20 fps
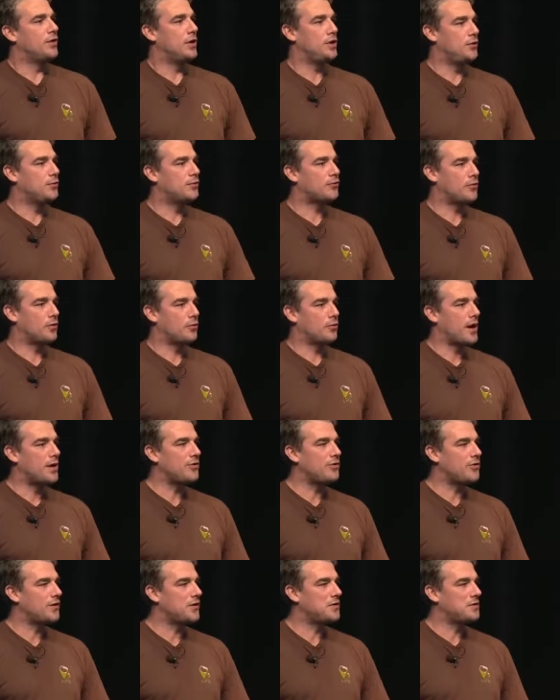the user
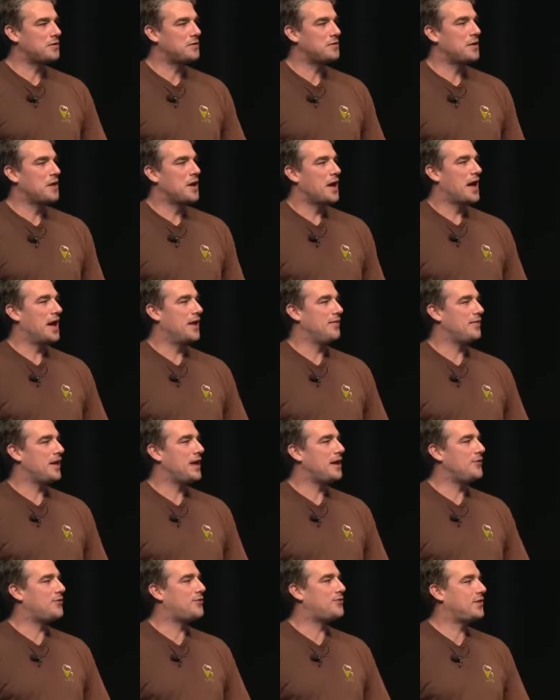runs it, and
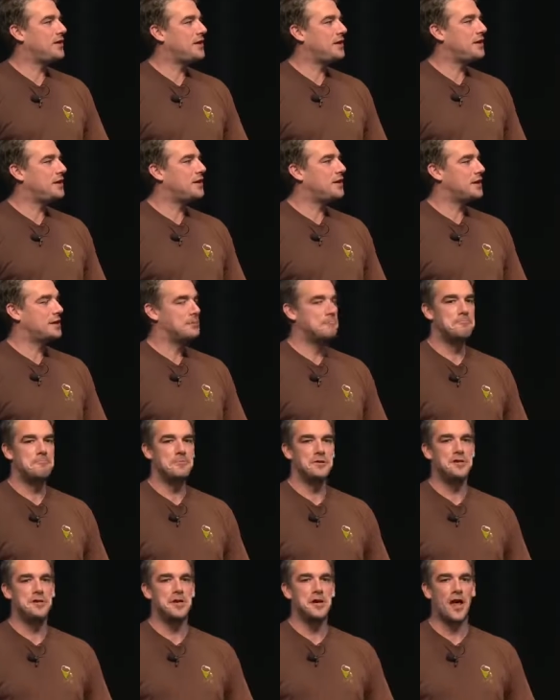they see
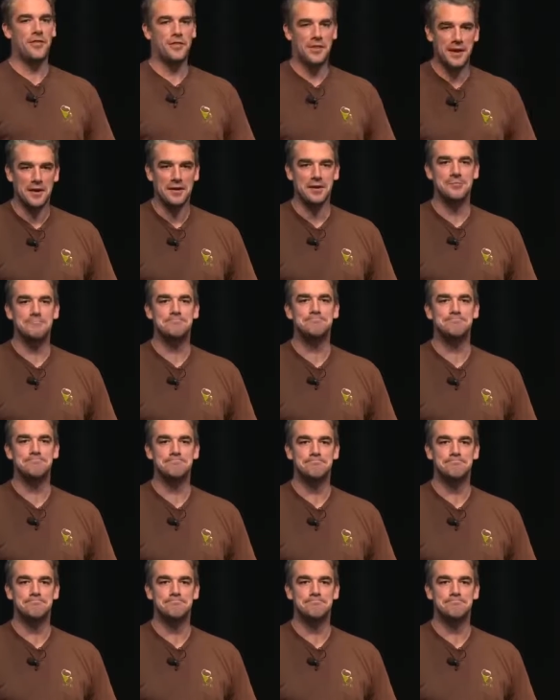nothing.